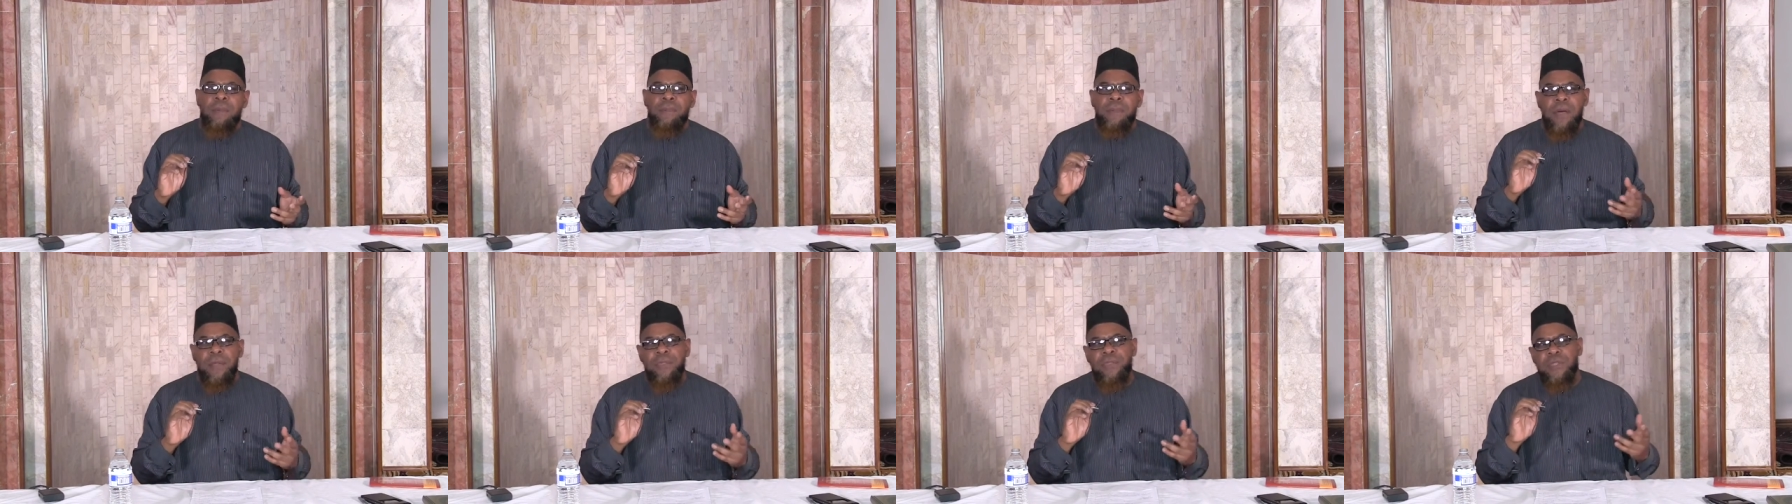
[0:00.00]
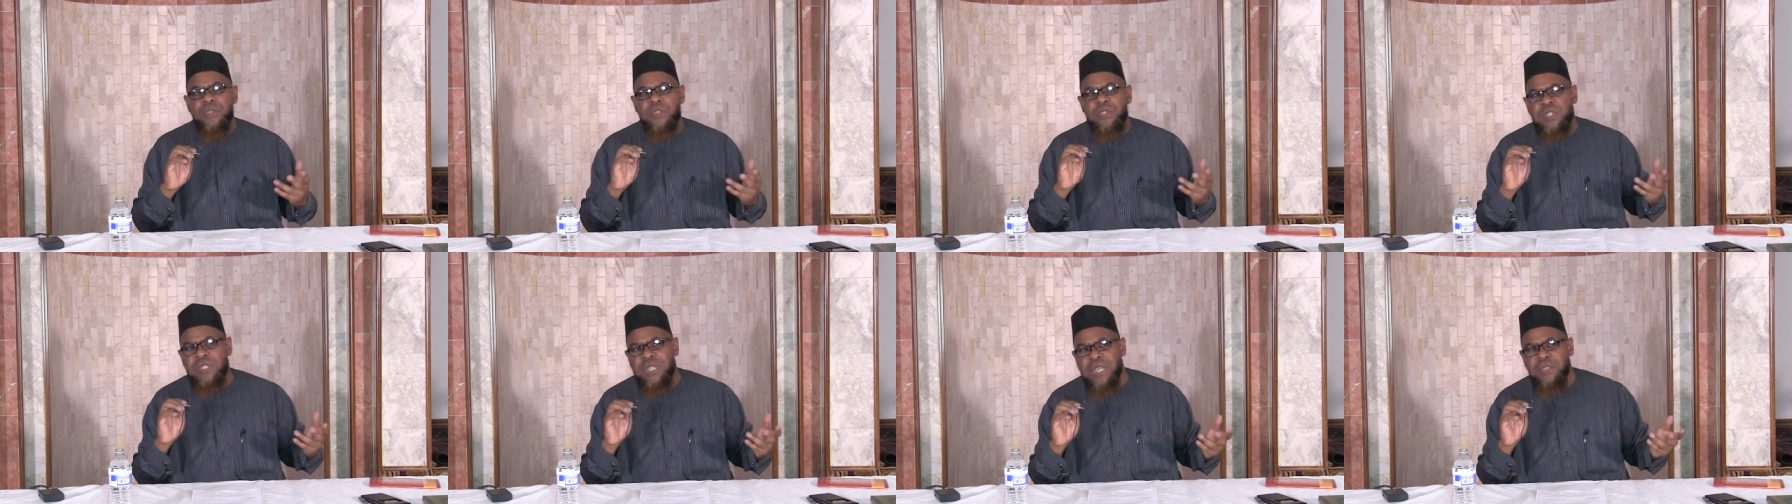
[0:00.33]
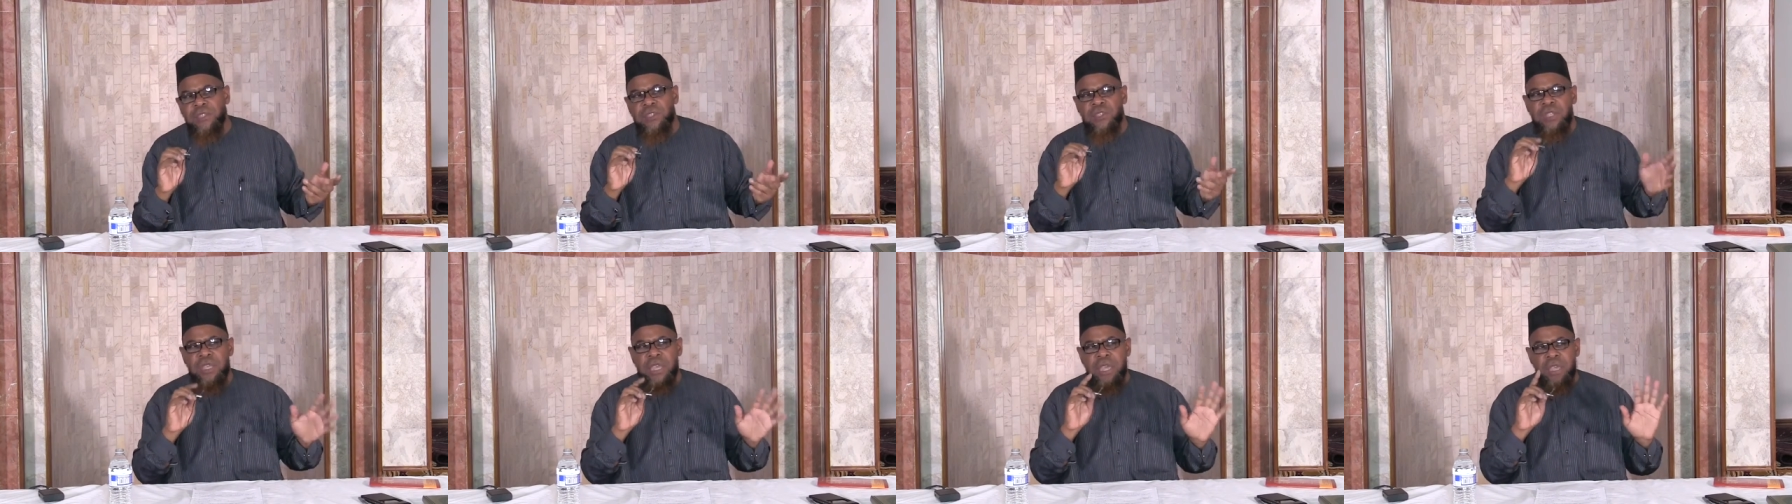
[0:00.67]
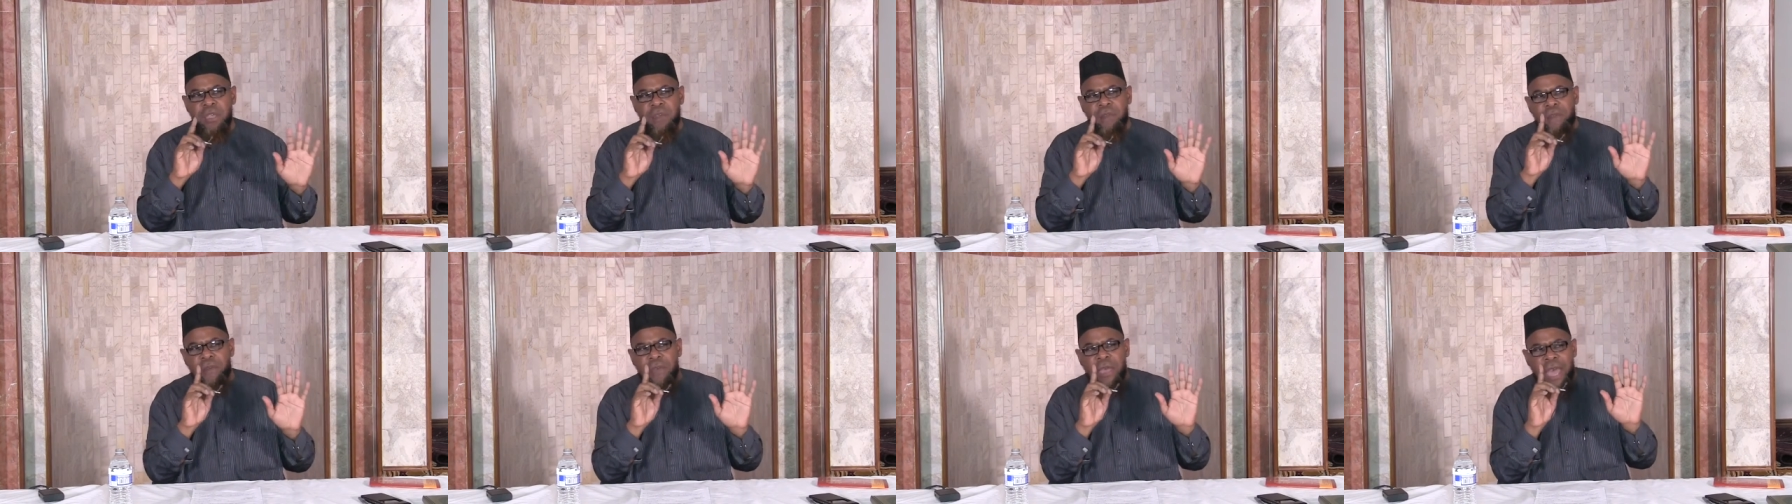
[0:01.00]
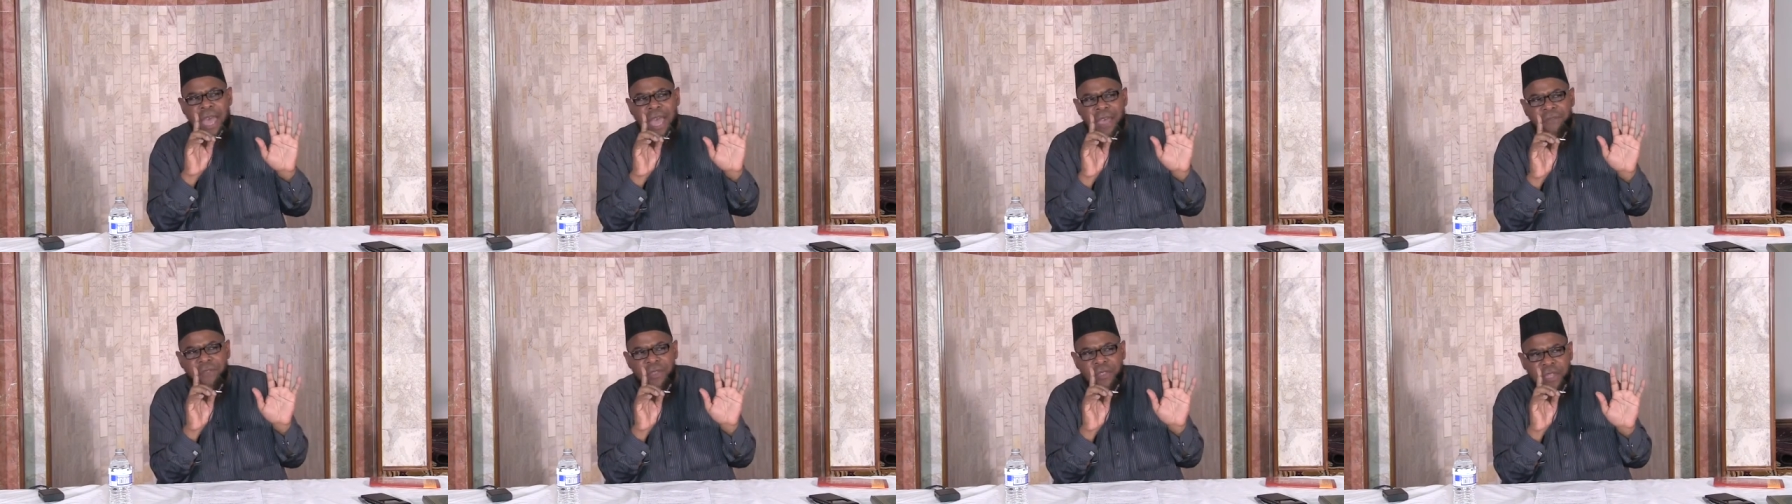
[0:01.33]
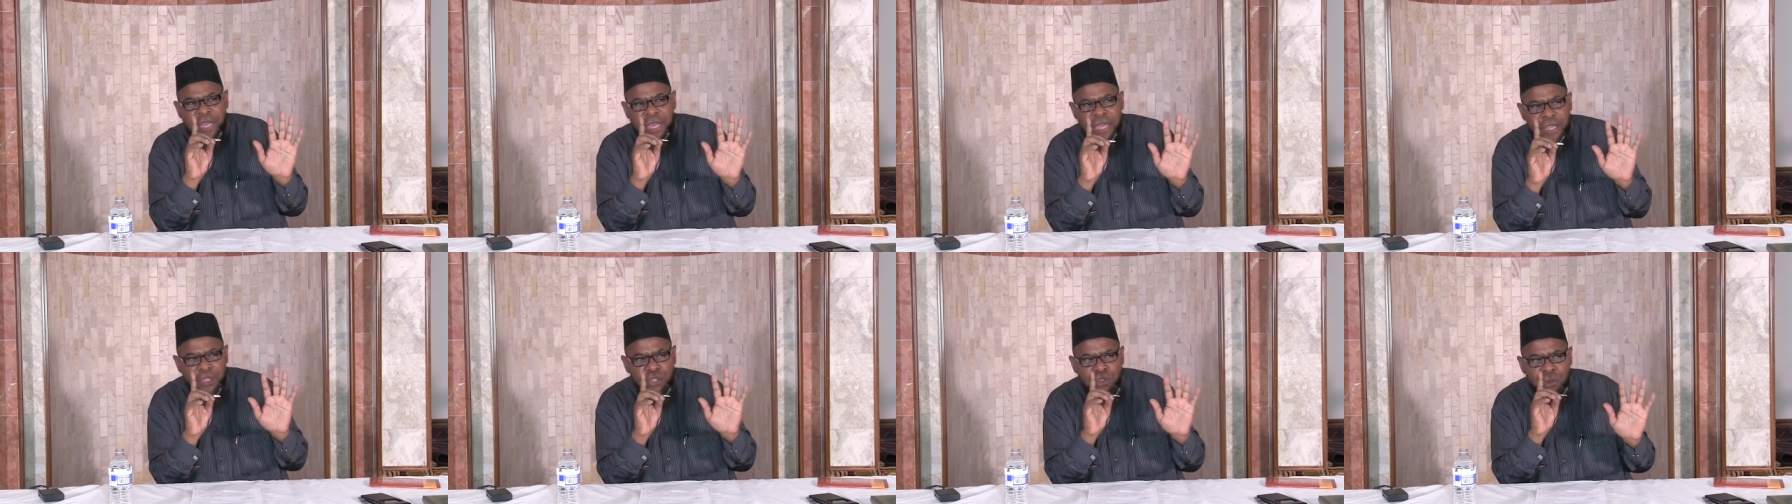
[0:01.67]
about the sixth year after
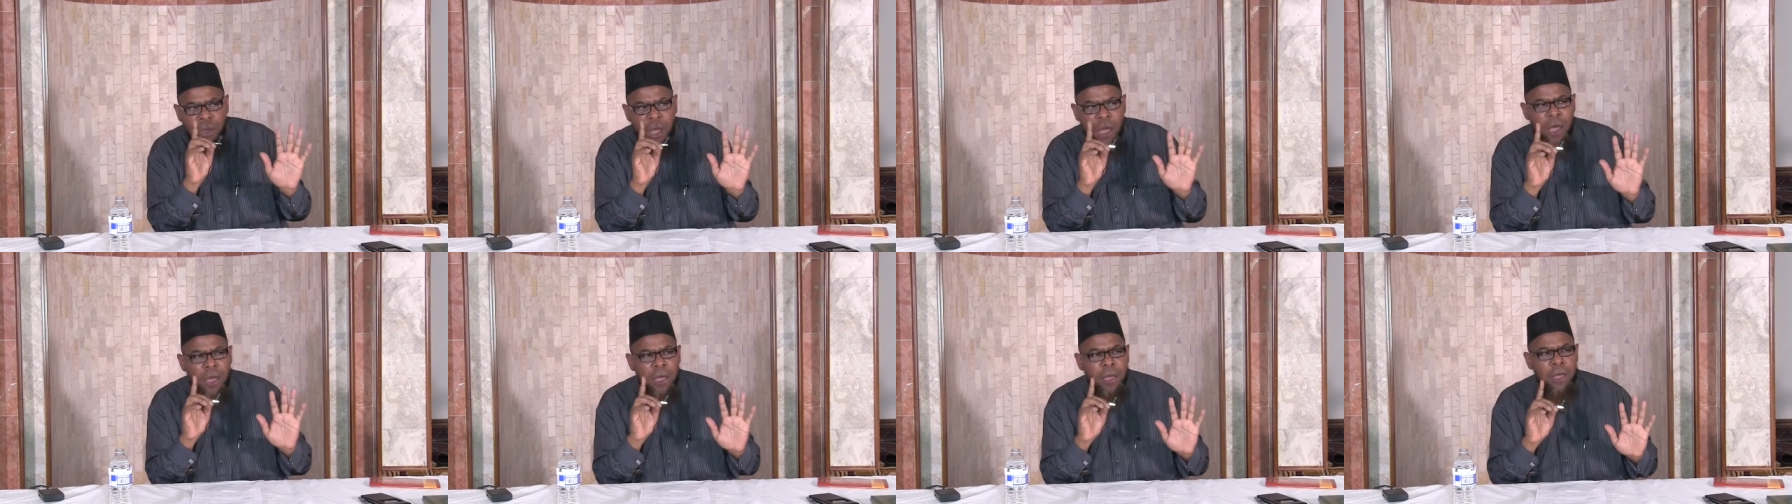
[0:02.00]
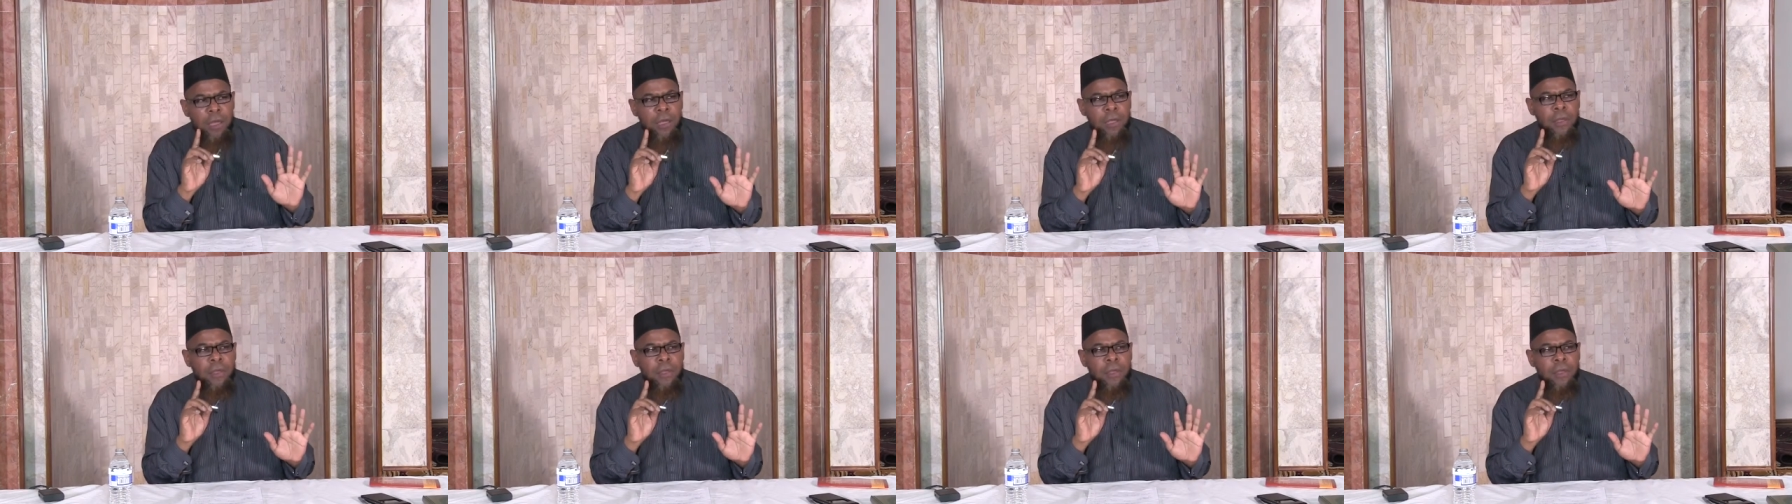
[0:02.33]
the Hijrah.